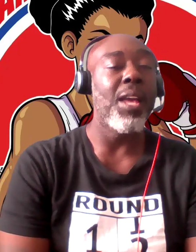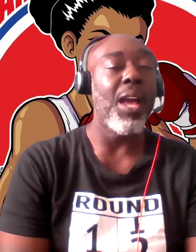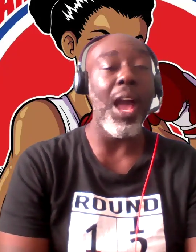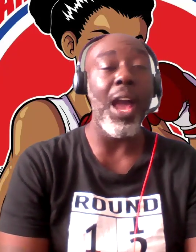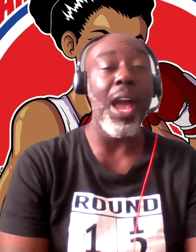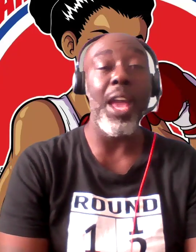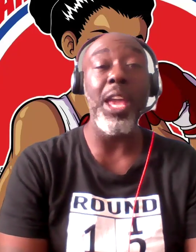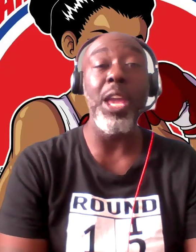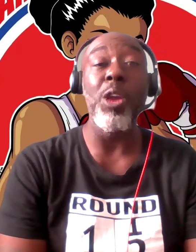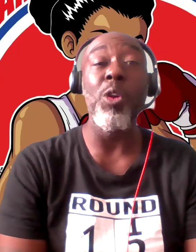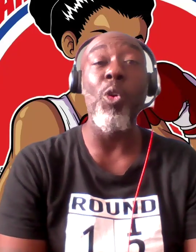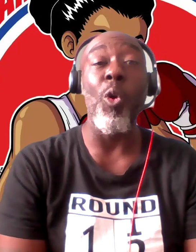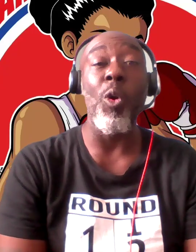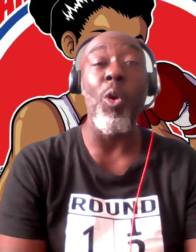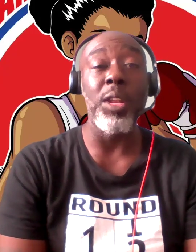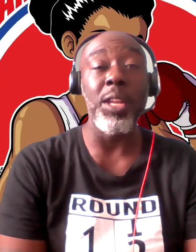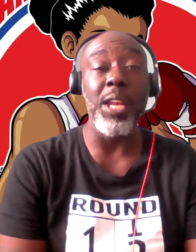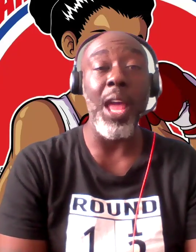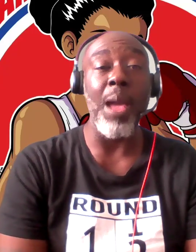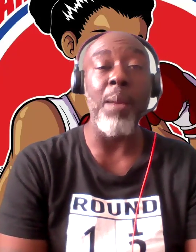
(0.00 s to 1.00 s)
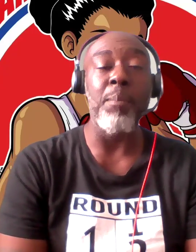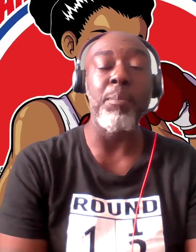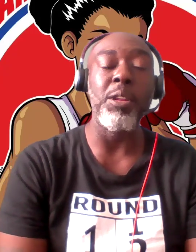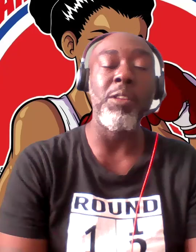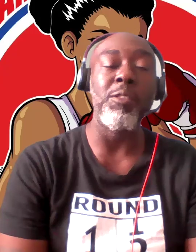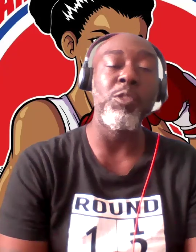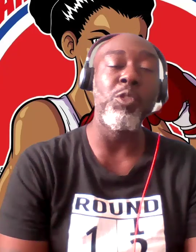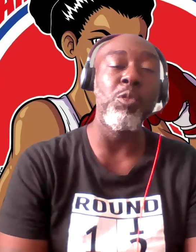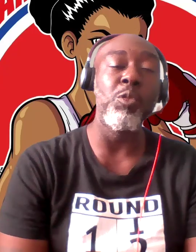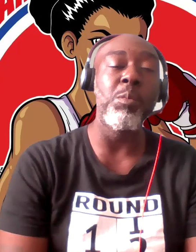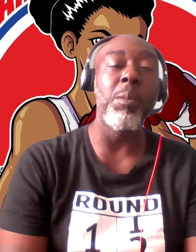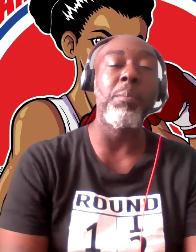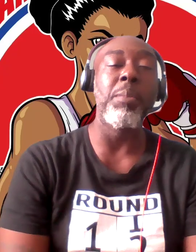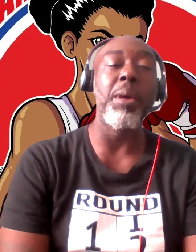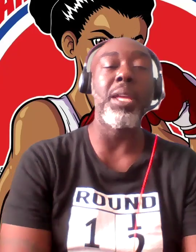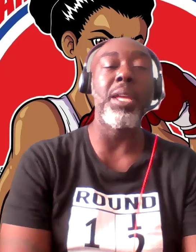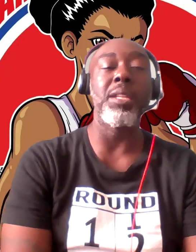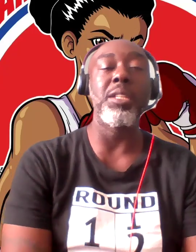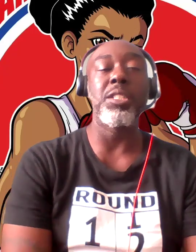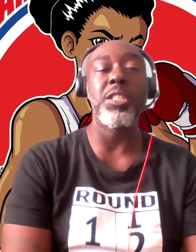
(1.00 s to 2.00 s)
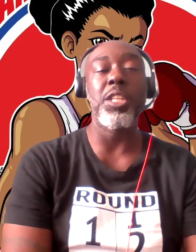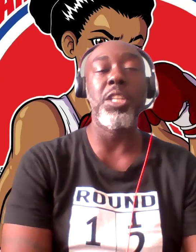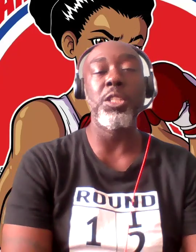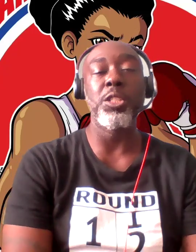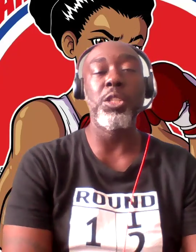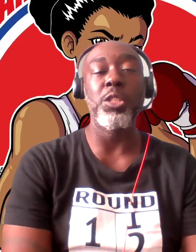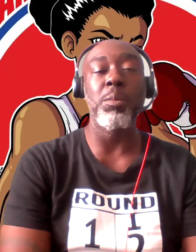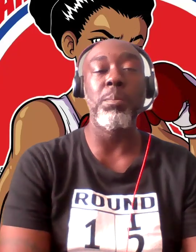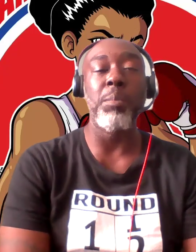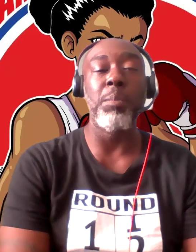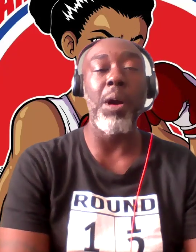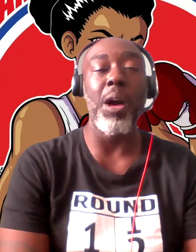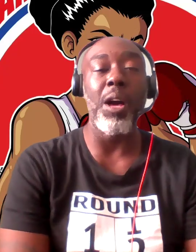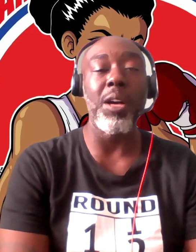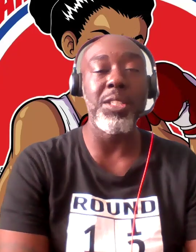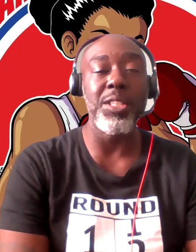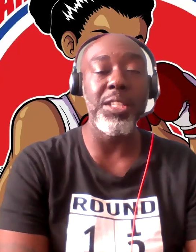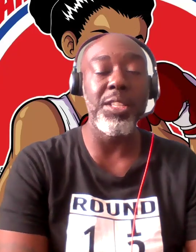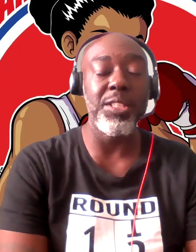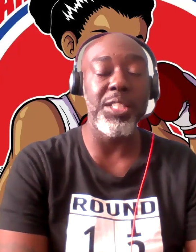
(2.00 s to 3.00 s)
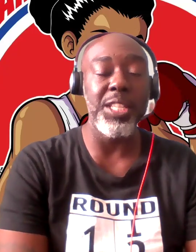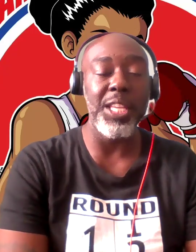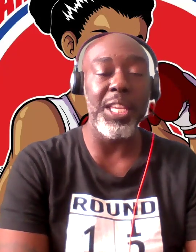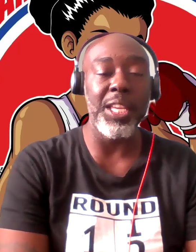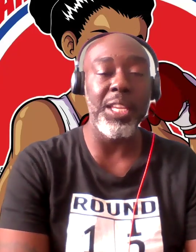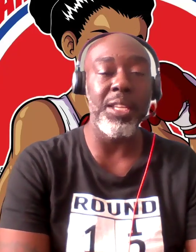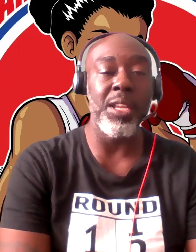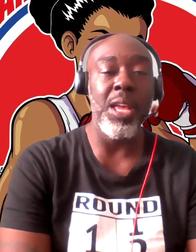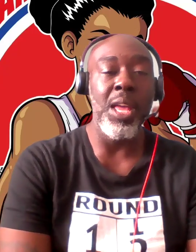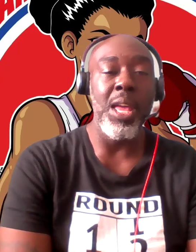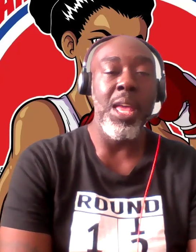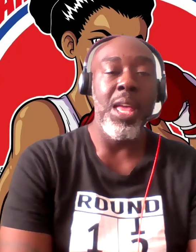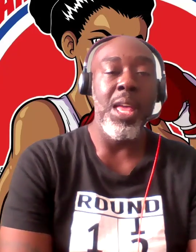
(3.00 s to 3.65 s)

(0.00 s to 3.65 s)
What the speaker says: I hear all of that, but if you've been paying attention to boxing scene,